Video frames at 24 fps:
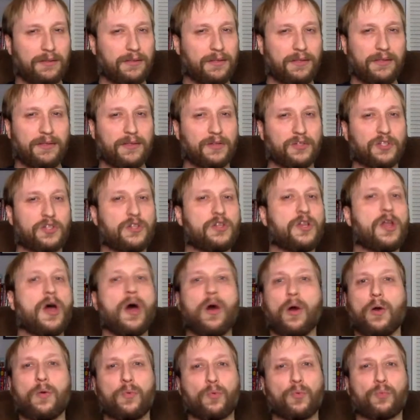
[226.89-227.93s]
there's
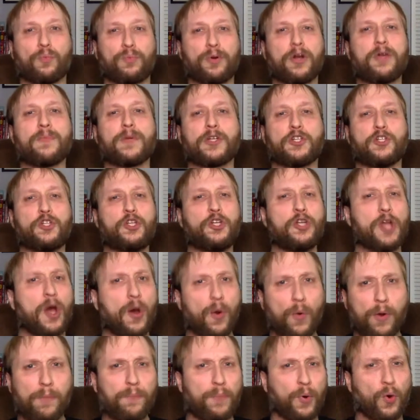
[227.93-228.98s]
no pretty much
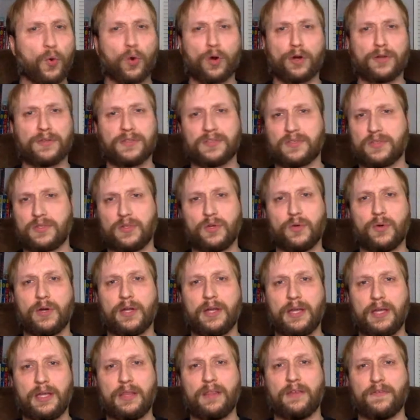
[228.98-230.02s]
no importance to it
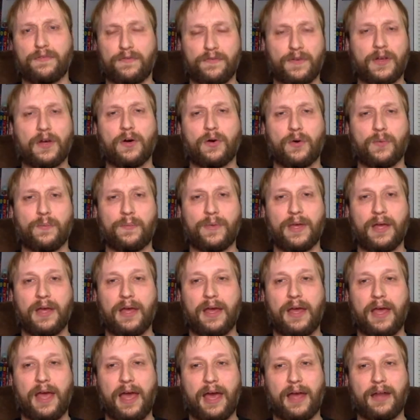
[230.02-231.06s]
in the film
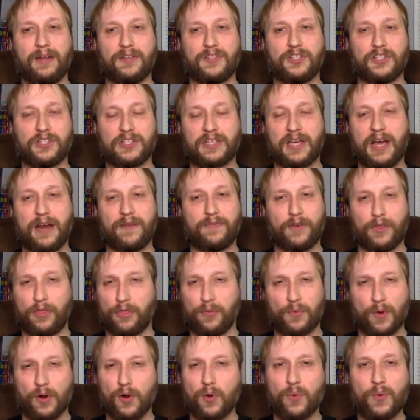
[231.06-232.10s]
and it's just kind of a
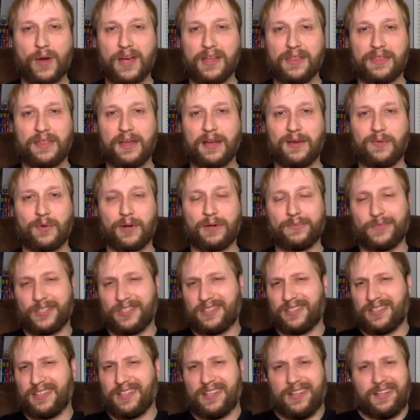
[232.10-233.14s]
throwaway thing where i'm
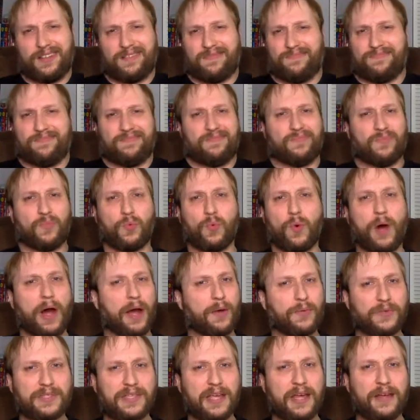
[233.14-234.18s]
just like why
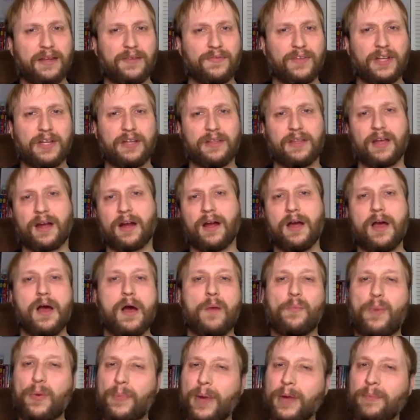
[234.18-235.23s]
was that even in there
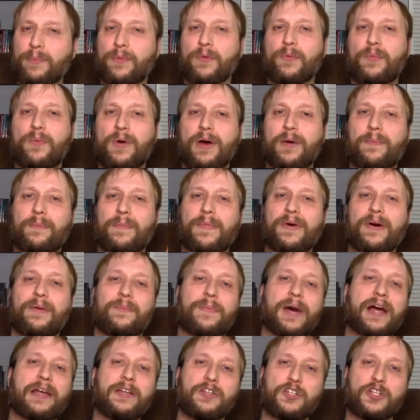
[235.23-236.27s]
but my but my,
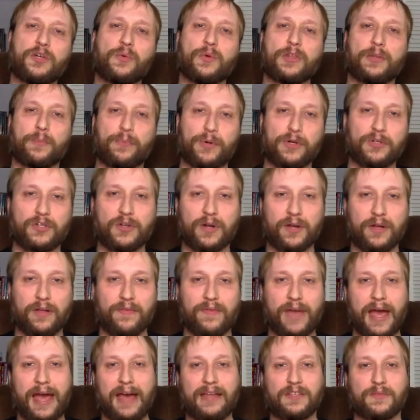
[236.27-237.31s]
my issue with the portrayal of
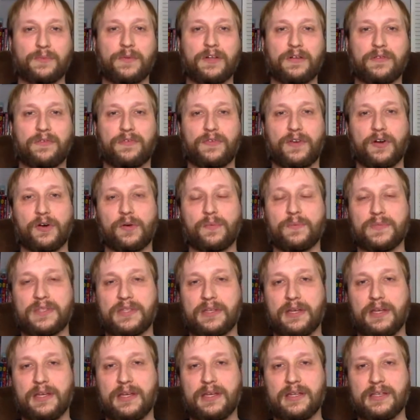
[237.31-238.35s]
asthma in films
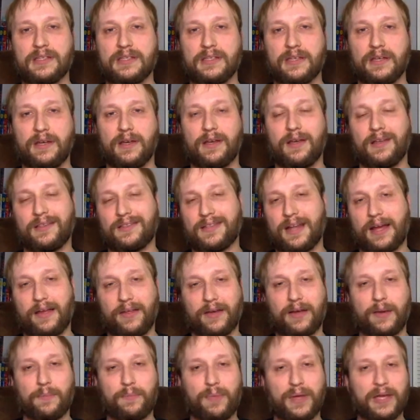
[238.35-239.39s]
is it's not
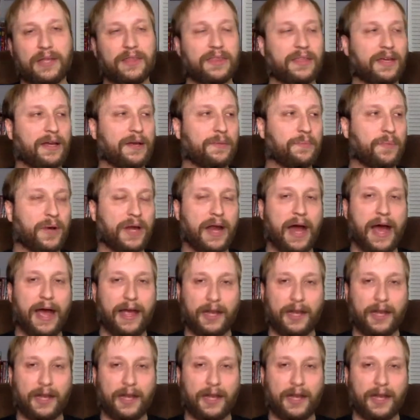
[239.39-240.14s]
like a big thing but i